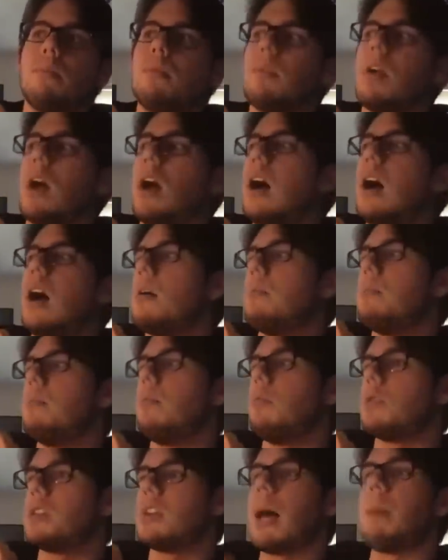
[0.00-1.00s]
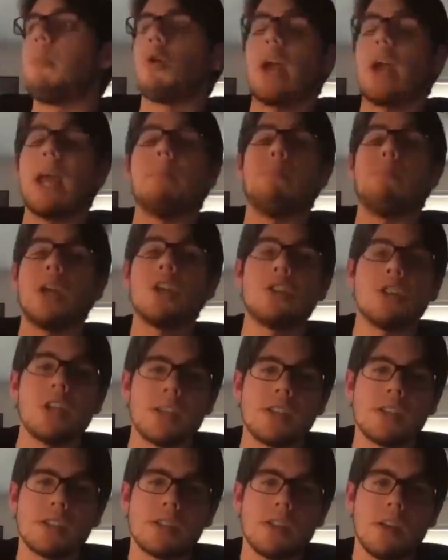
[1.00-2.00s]
was a lot more
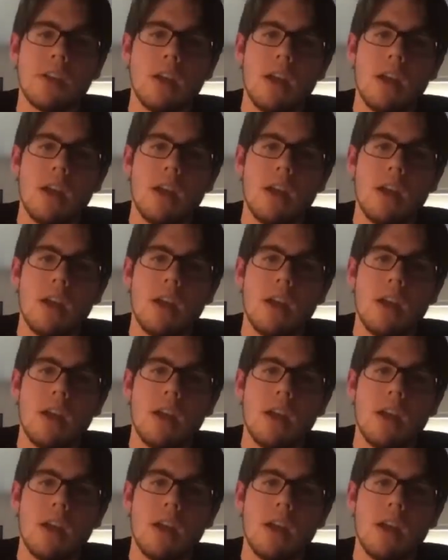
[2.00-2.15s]
ambitious,